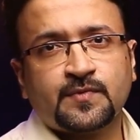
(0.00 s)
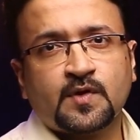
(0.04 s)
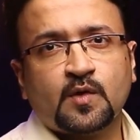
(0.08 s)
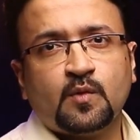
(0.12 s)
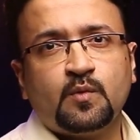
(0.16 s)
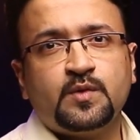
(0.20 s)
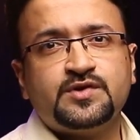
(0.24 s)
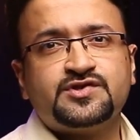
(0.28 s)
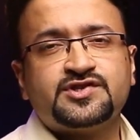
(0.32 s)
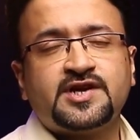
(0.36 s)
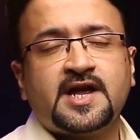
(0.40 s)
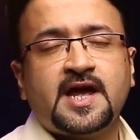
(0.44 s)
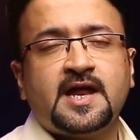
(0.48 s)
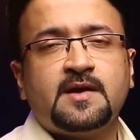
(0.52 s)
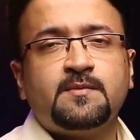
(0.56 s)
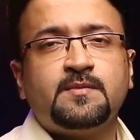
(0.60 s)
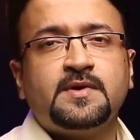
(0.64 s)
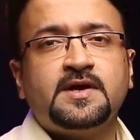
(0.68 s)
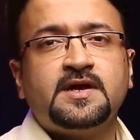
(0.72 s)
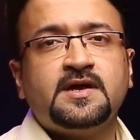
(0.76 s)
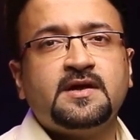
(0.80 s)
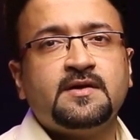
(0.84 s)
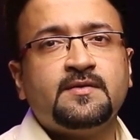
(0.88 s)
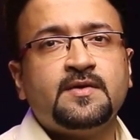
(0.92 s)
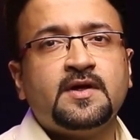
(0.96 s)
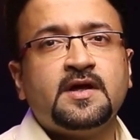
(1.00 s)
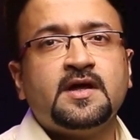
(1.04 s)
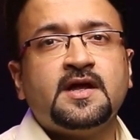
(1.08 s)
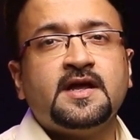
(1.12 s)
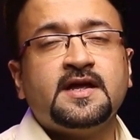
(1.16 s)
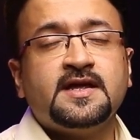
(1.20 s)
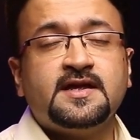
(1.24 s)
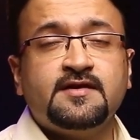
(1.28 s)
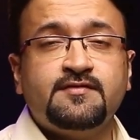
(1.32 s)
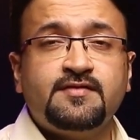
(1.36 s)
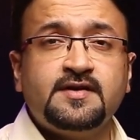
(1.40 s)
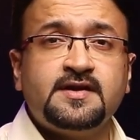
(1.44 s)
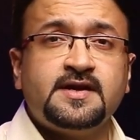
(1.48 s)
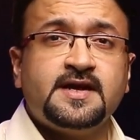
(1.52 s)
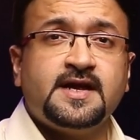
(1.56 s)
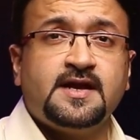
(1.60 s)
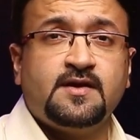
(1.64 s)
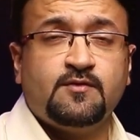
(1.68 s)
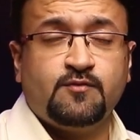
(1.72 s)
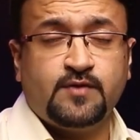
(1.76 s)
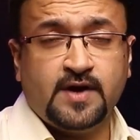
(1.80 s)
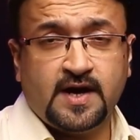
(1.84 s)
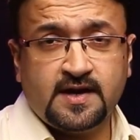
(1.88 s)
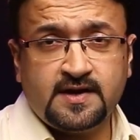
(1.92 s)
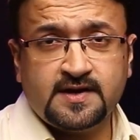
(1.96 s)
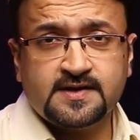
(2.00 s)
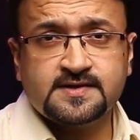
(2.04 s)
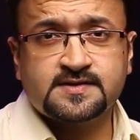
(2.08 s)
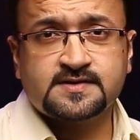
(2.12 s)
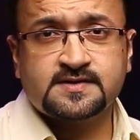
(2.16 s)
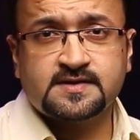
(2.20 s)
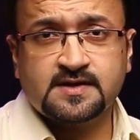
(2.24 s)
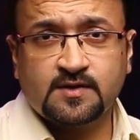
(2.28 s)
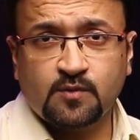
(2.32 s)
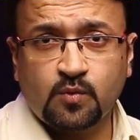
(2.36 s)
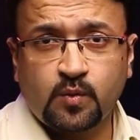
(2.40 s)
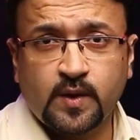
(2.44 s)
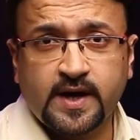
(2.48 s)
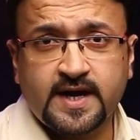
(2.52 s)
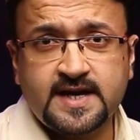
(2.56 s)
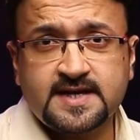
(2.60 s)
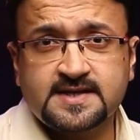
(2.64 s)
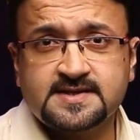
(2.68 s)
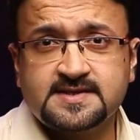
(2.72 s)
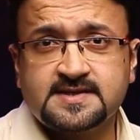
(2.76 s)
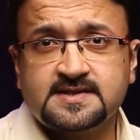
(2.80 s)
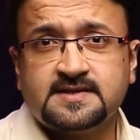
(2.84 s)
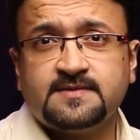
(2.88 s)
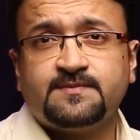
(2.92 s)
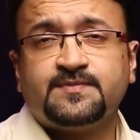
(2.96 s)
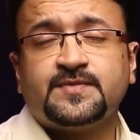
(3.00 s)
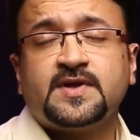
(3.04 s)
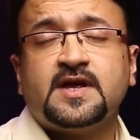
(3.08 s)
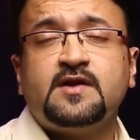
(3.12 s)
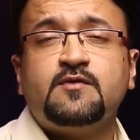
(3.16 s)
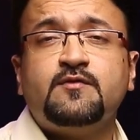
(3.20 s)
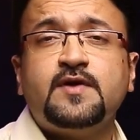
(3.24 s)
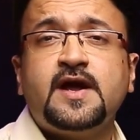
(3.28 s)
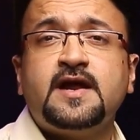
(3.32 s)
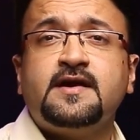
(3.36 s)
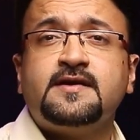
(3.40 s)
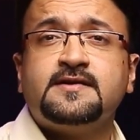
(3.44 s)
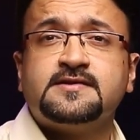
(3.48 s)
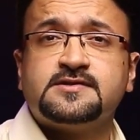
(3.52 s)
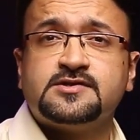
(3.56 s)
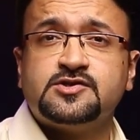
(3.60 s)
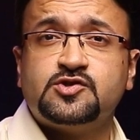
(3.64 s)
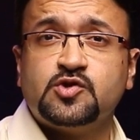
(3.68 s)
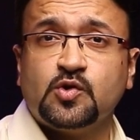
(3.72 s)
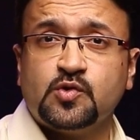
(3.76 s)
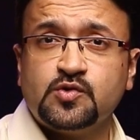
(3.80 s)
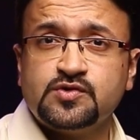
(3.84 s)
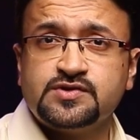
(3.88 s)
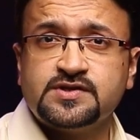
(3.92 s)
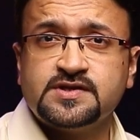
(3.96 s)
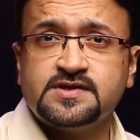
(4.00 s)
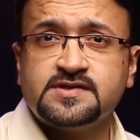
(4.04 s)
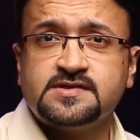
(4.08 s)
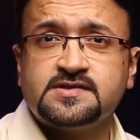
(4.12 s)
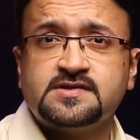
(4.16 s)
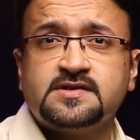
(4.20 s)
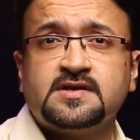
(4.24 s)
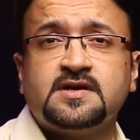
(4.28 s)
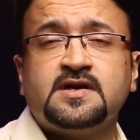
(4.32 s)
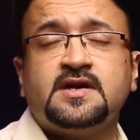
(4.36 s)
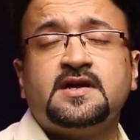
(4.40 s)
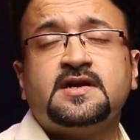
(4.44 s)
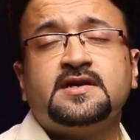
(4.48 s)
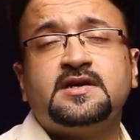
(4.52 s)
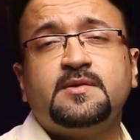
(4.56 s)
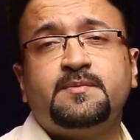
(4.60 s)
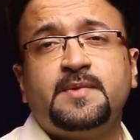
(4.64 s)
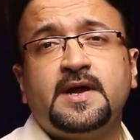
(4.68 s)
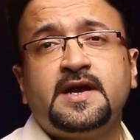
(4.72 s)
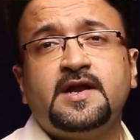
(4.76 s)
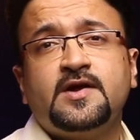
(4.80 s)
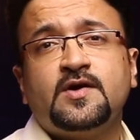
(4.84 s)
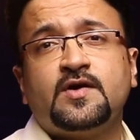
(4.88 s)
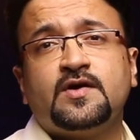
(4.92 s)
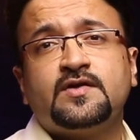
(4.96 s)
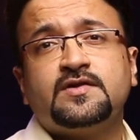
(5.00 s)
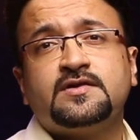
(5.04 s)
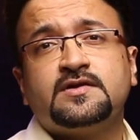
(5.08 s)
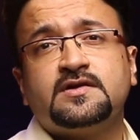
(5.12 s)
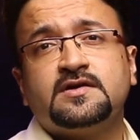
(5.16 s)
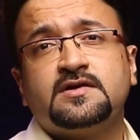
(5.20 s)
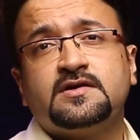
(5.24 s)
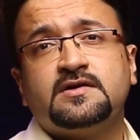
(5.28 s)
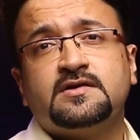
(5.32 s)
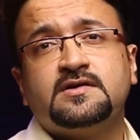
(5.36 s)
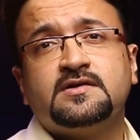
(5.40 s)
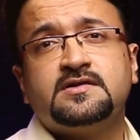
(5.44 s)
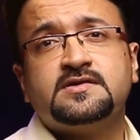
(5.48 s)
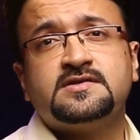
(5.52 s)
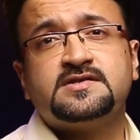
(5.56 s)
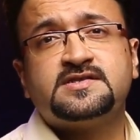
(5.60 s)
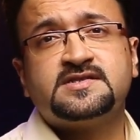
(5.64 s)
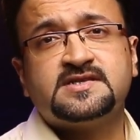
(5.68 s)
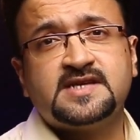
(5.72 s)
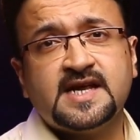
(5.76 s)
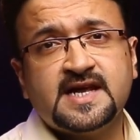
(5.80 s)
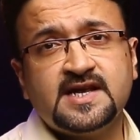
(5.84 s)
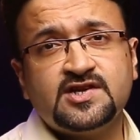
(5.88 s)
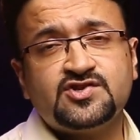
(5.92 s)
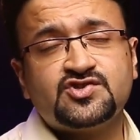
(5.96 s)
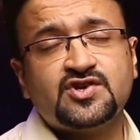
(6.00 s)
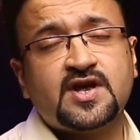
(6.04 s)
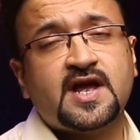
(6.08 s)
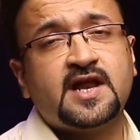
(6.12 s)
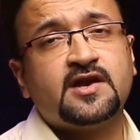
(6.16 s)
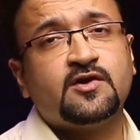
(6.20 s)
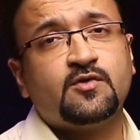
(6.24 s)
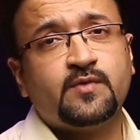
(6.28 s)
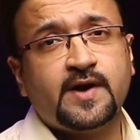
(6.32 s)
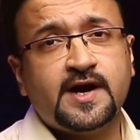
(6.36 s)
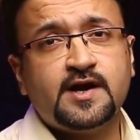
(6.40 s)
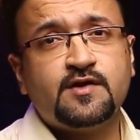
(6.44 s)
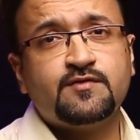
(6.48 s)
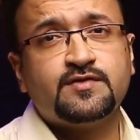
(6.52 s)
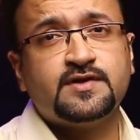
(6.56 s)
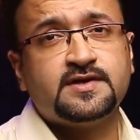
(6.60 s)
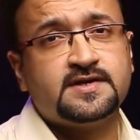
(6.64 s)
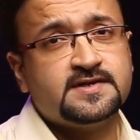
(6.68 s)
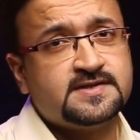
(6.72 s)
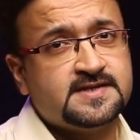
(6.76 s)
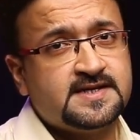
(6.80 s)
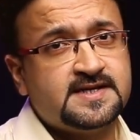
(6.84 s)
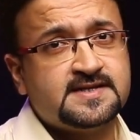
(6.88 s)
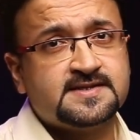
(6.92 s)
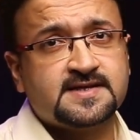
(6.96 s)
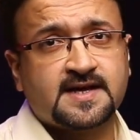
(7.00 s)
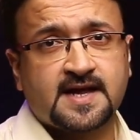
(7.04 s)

which can be given in various ways, in various doses, depending on the stage and grade of the disease